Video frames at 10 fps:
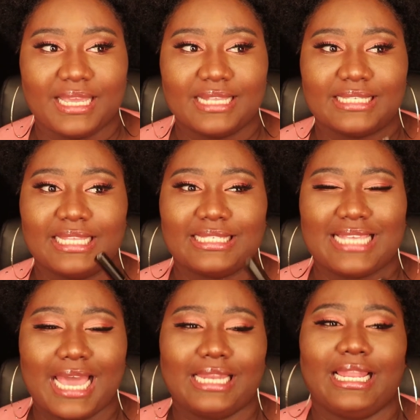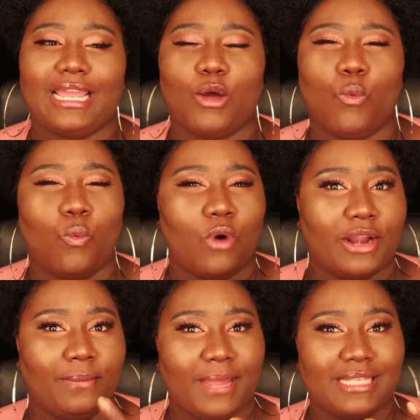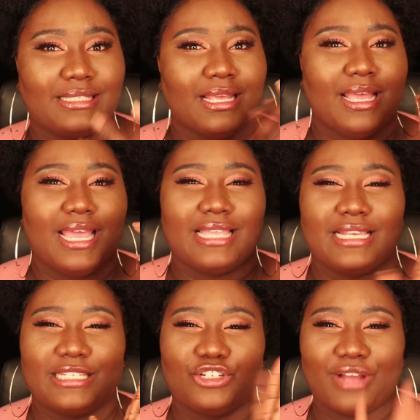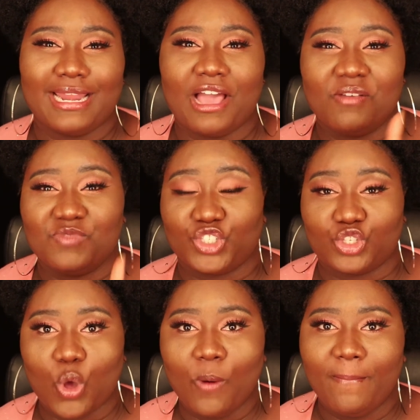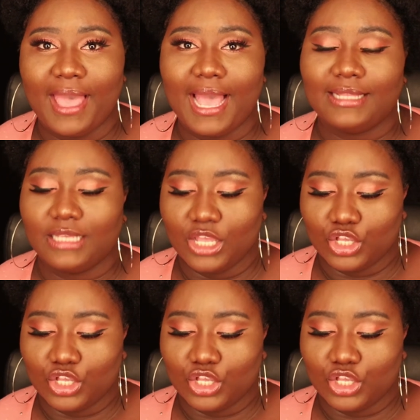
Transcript: because it's kind of like a water base. It doesn't dry down so matte.